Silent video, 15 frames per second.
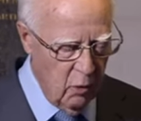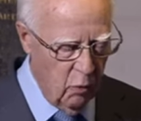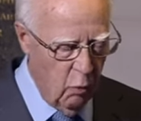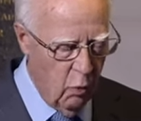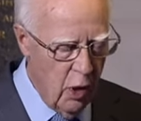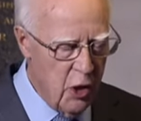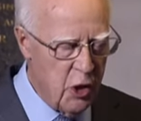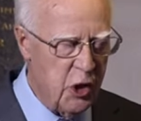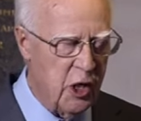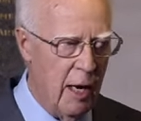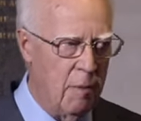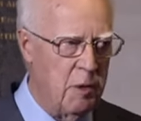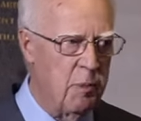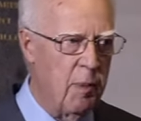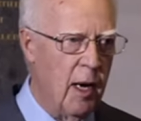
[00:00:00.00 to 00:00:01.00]

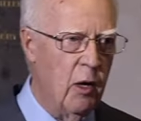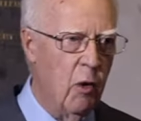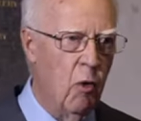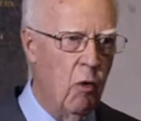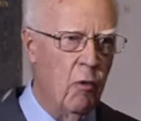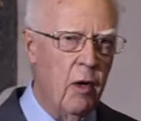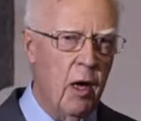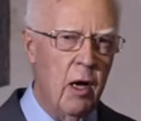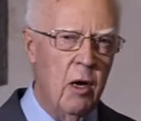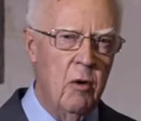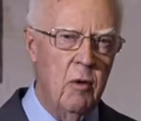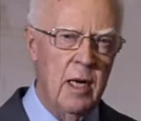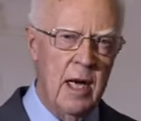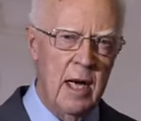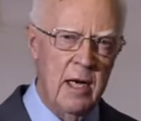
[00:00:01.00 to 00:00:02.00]
worshipped by all the
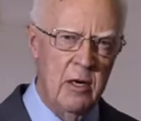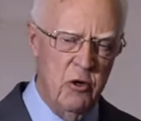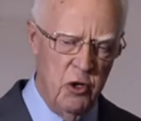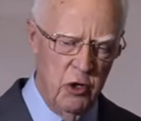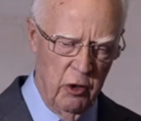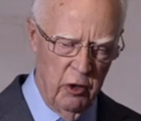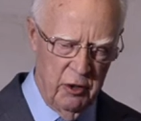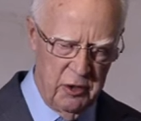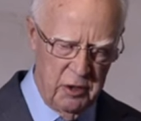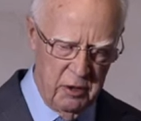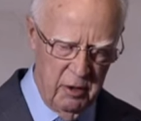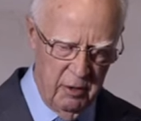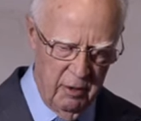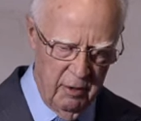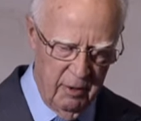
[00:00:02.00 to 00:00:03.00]
holy angels.